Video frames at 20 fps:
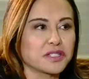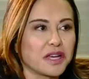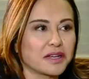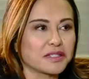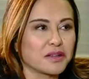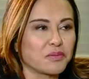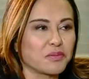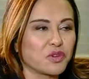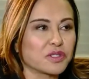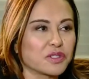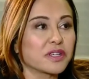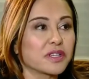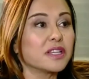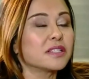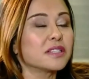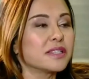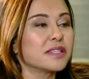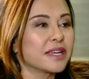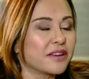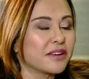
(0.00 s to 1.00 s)
the Aqsa Mosque,
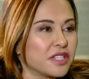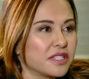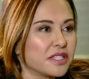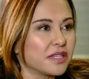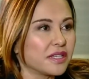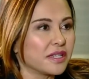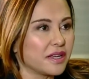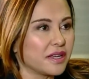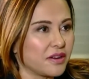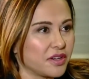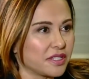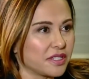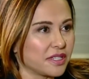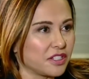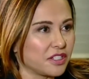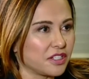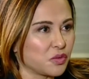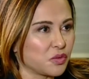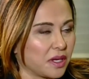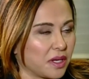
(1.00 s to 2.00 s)
it's the Christian areas
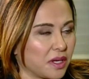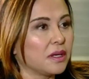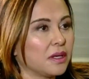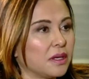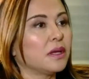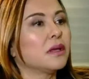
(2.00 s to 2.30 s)
as well.